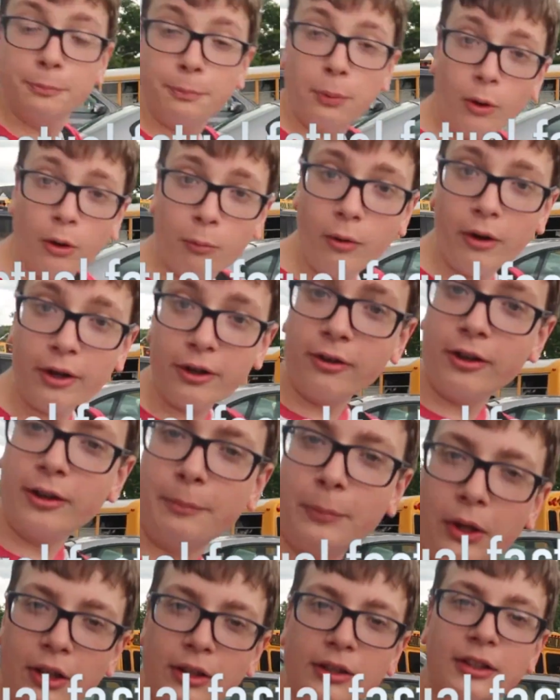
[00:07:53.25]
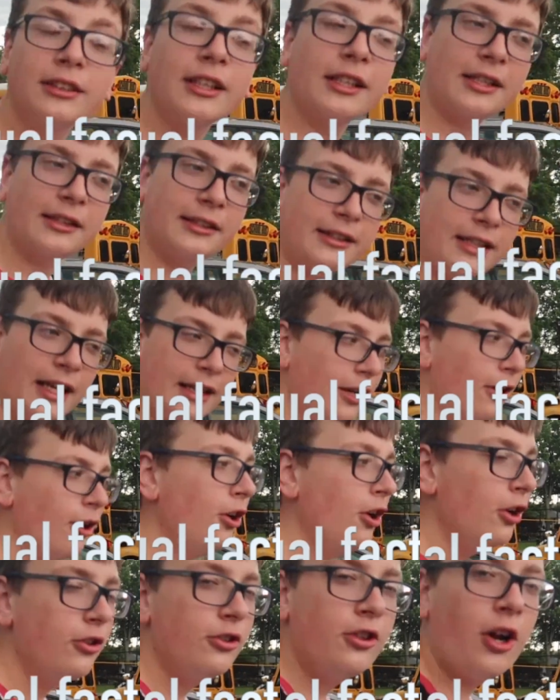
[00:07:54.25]
You pour water on a ball, does it stay there?
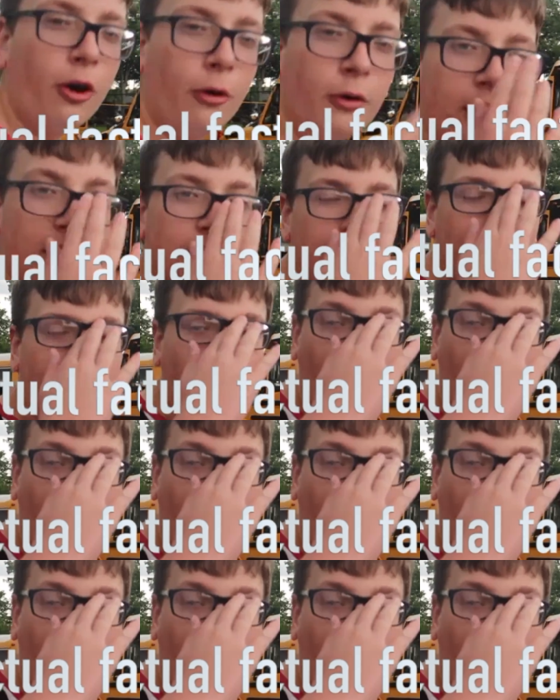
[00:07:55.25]
No. You